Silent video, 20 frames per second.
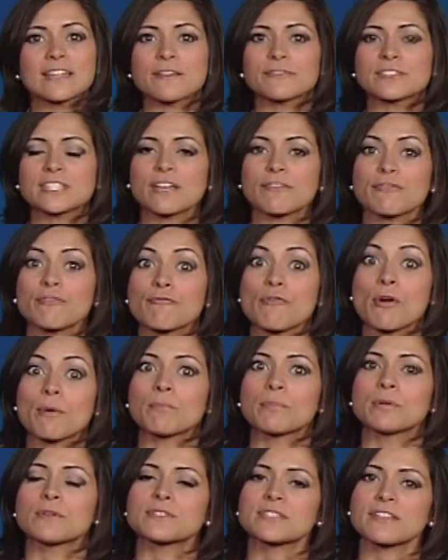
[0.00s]
enough to give
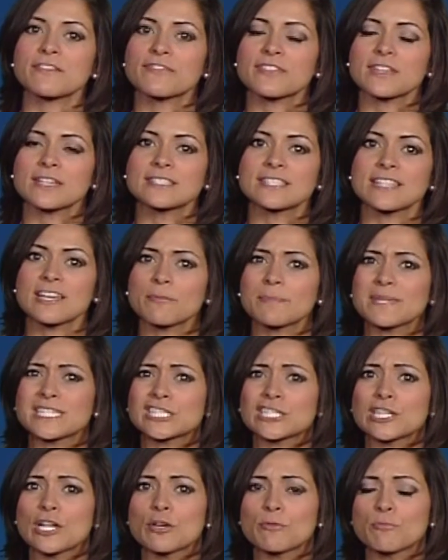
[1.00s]
rumbles of thunder. There'll be
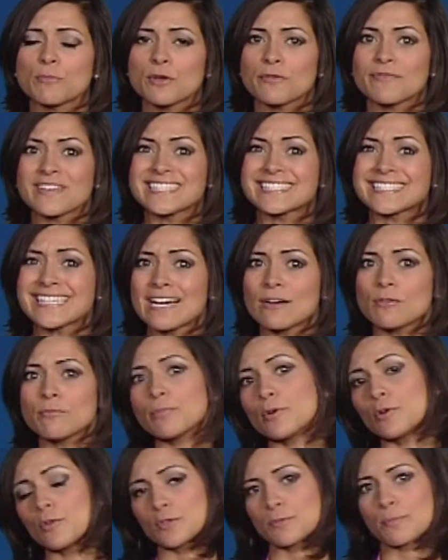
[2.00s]
slow moving
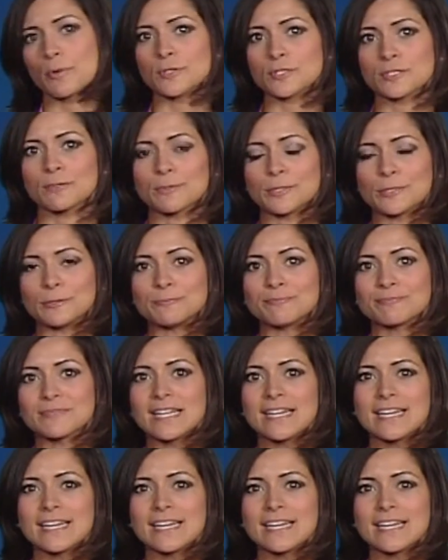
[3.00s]
downpours possible.